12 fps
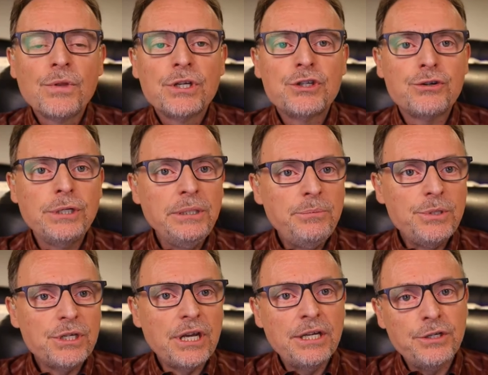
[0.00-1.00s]

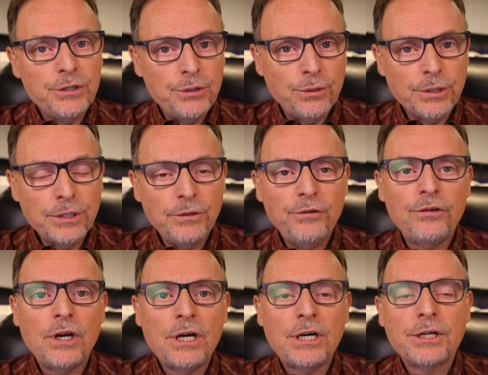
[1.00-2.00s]
streams and tutorials
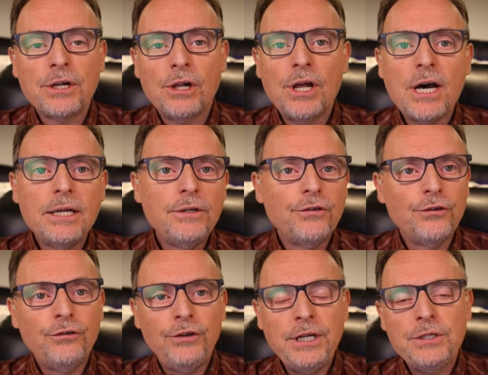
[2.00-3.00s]
on Claude, so
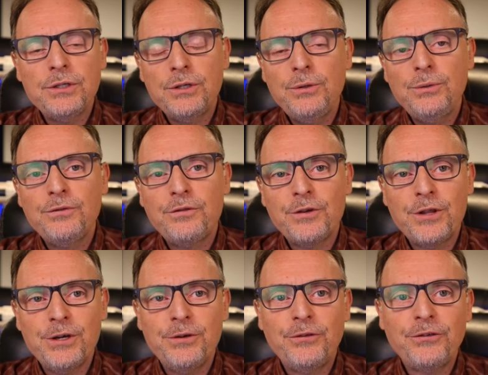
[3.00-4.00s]
stay tuned for
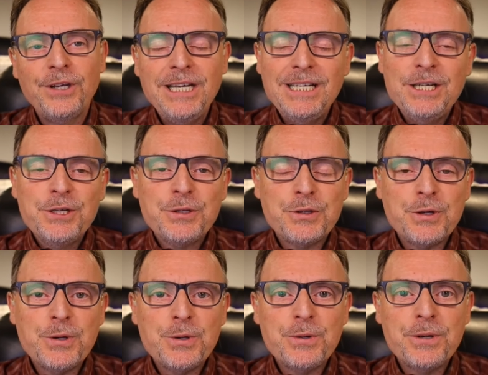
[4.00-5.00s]
those.
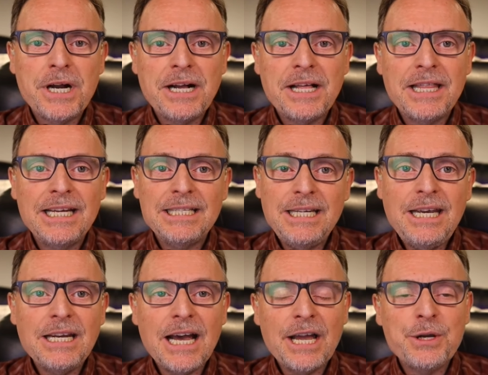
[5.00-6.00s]
So that's
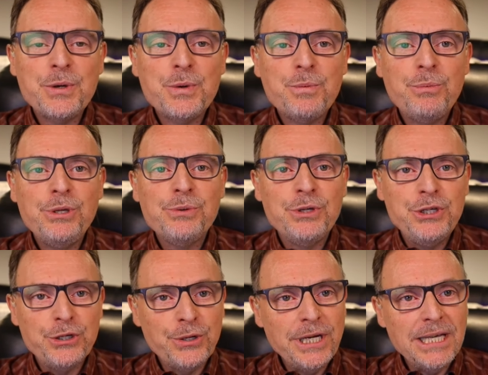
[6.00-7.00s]
it. I hope you
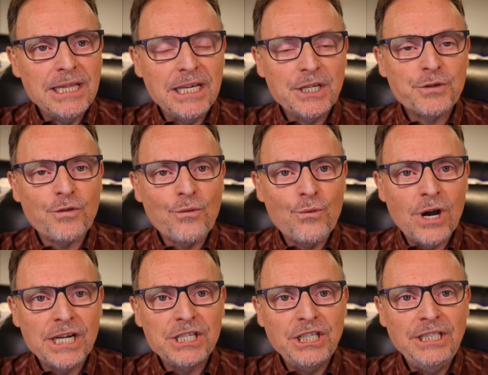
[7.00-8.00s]
enjoyed it. Thanks for
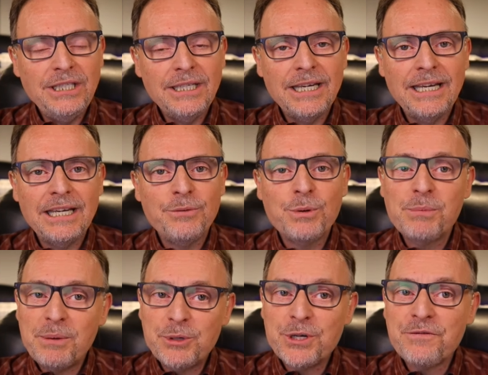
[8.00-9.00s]
watching. And
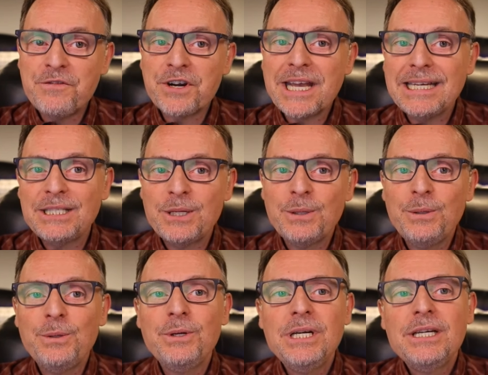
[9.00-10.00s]
remember, don't forget
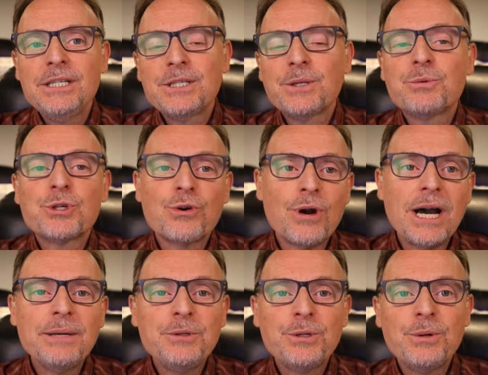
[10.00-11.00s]
to
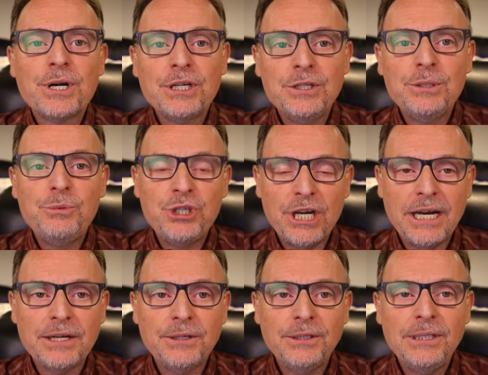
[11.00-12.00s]
subscribe to our YouTube
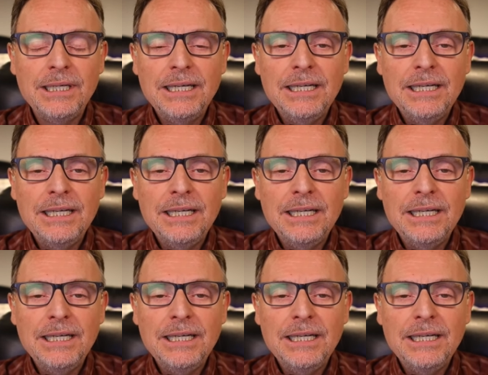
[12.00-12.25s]
channel.